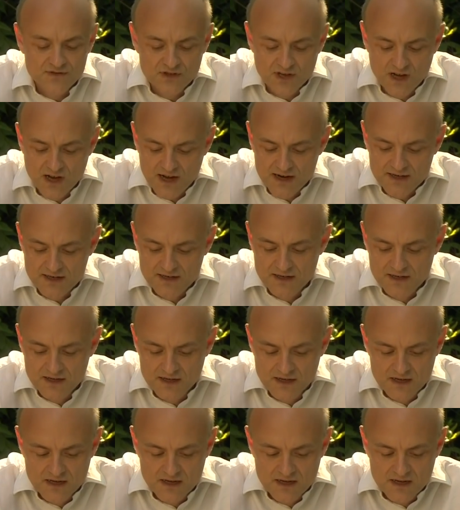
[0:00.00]
was
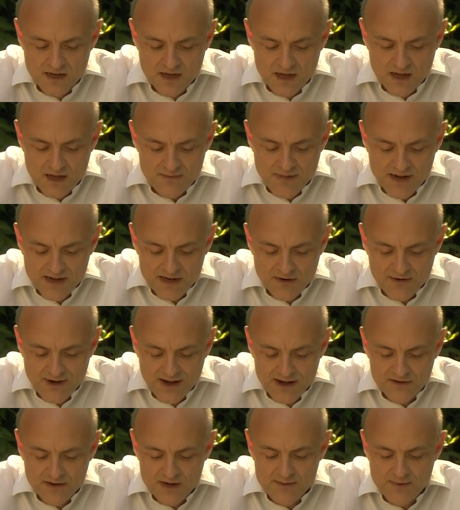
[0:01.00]
unable to do.
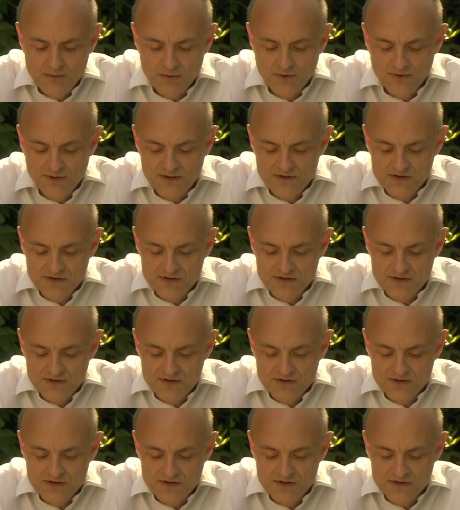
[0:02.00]
He